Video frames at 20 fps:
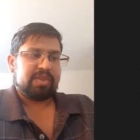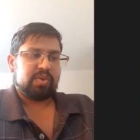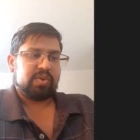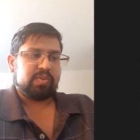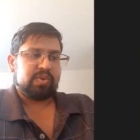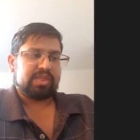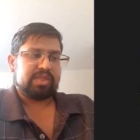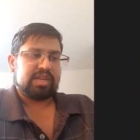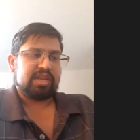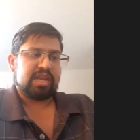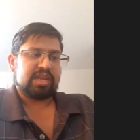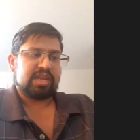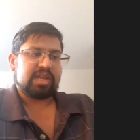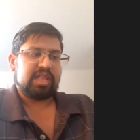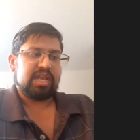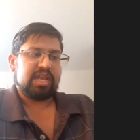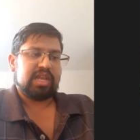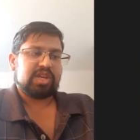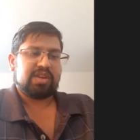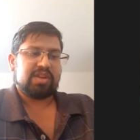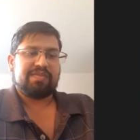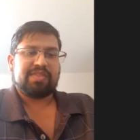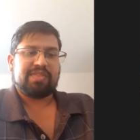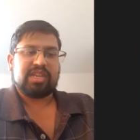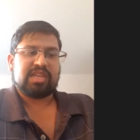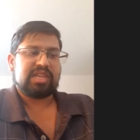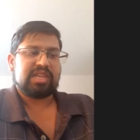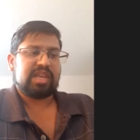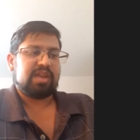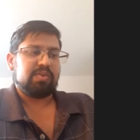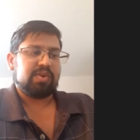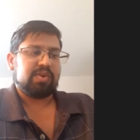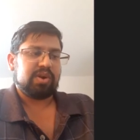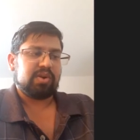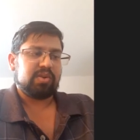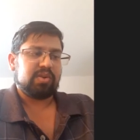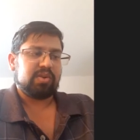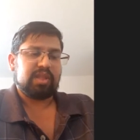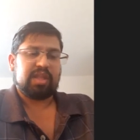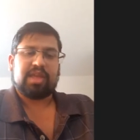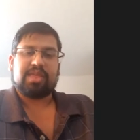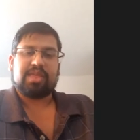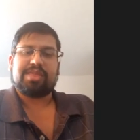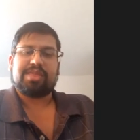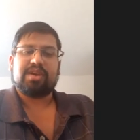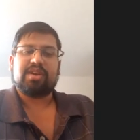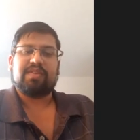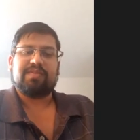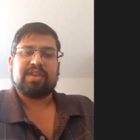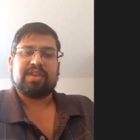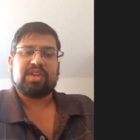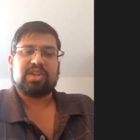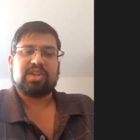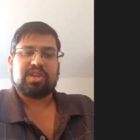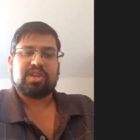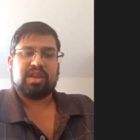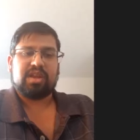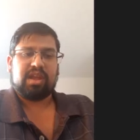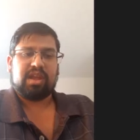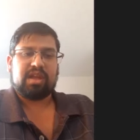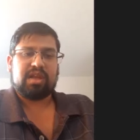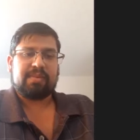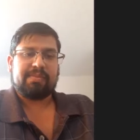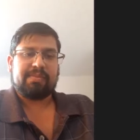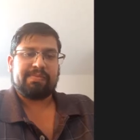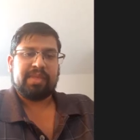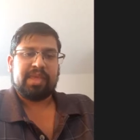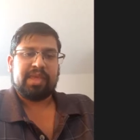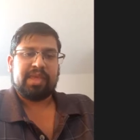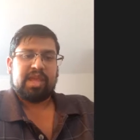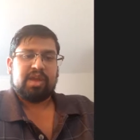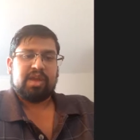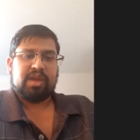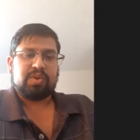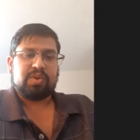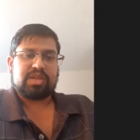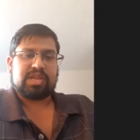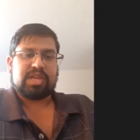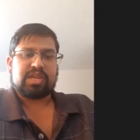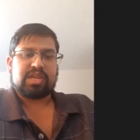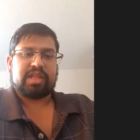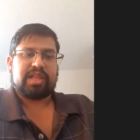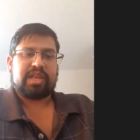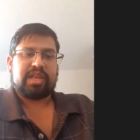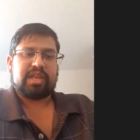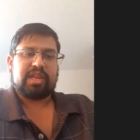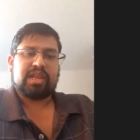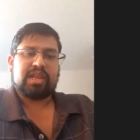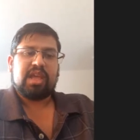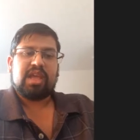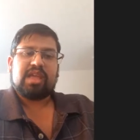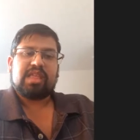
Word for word: with the desolation of the sea, where only a third of it um, was desolated.